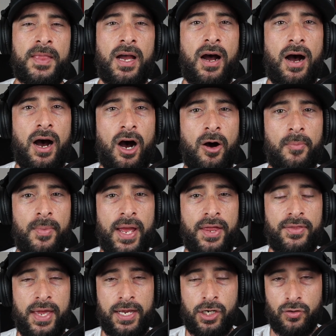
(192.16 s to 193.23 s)

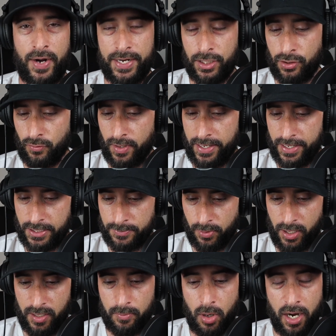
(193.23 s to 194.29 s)
and then grade 3 is
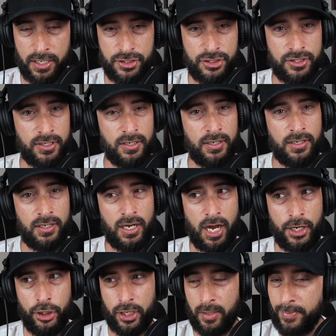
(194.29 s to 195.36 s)
pretty much
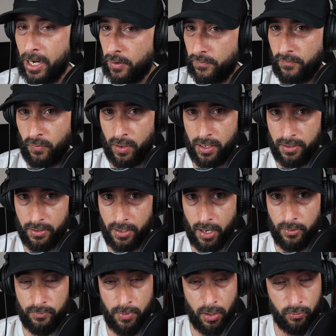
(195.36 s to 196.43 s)
you're going to be out for
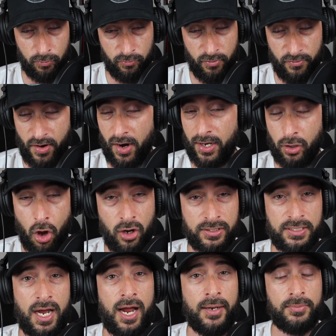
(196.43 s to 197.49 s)
a very long
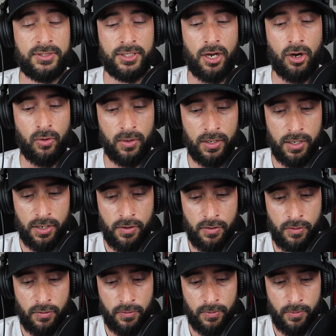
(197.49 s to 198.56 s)
time. So
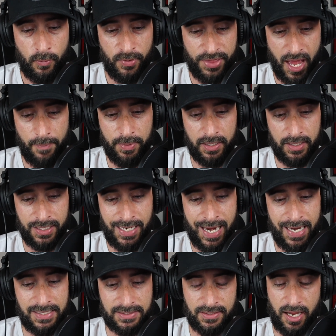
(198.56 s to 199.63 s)
with that being the
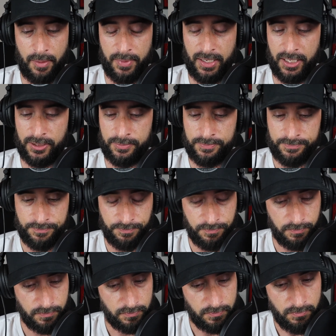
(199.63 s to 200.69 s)
case, a
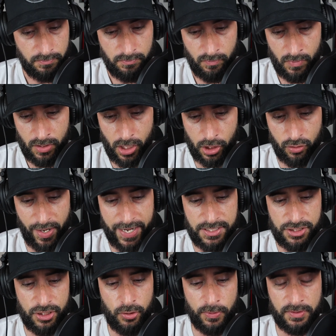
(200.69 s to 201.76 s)
grade
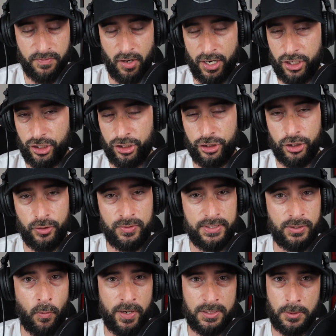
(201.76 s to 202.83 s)
2 is very good news.
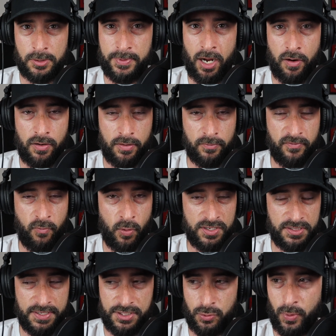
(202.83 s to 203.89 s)
He's only supposed to be out 4 to
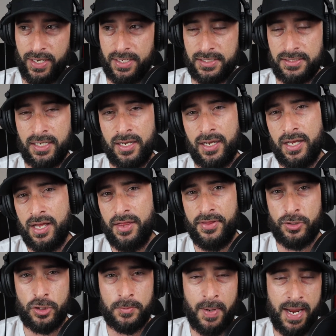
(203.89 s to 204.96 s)
6 weeks.
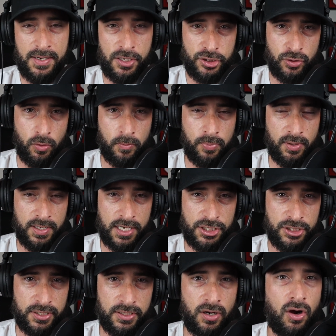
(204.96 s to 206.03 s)
This was my initial
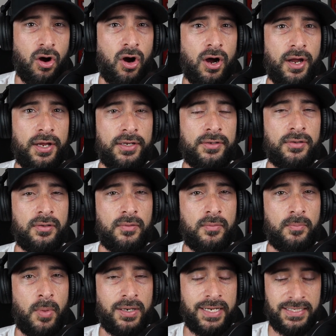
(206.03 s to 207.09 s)
prediction on
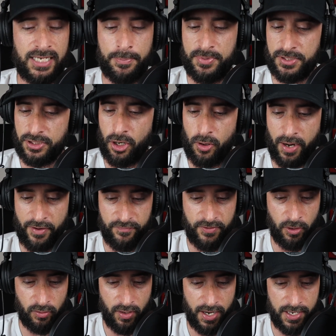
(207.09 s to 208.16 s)
Monday's episode. I
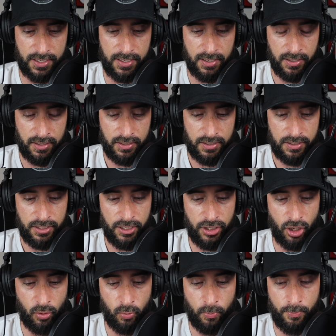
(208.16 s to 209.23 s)
felt like,
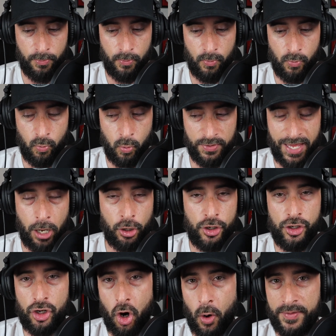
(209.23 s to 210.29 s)
without
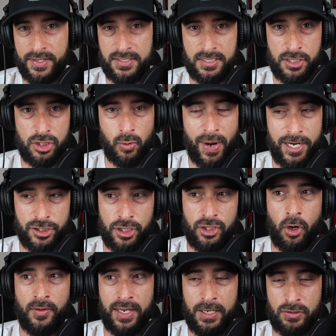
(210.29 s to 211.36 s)
knowing the situation,
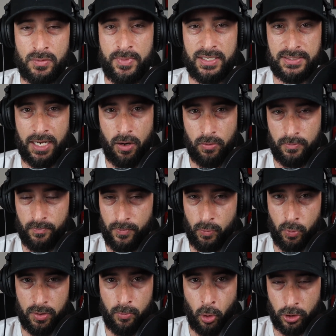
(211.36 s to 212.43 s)
knowing that he was going to miss out
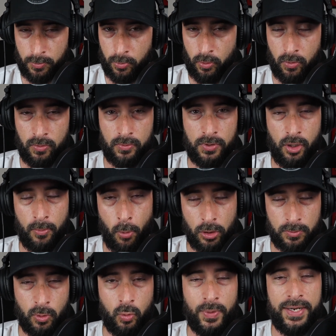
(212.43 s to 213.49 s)
with
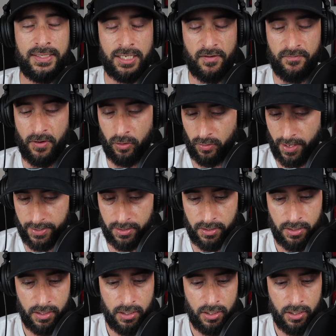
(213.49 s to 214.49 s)
multiple weeks, I felt like